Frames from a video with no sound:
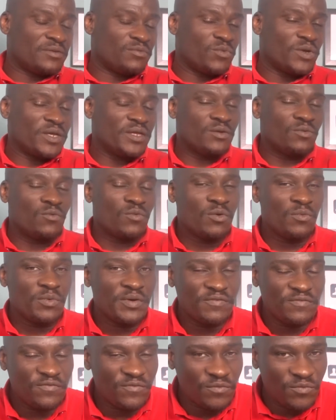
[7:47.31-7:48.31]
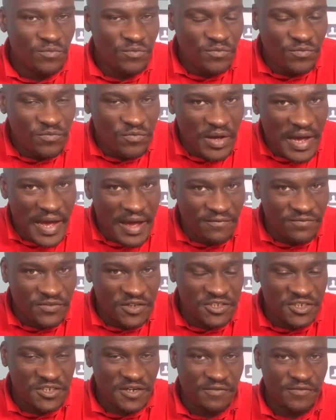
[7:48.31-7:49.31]
What we have
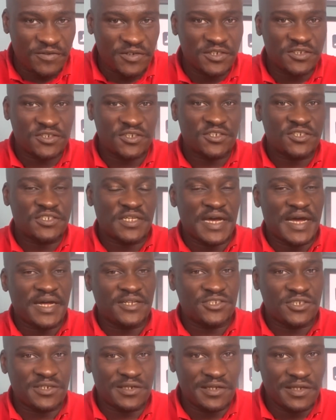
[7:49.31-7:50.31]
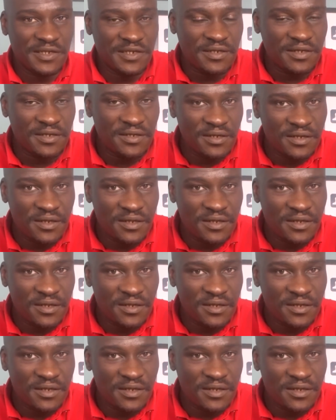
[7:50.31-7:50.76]
discovered is that actually,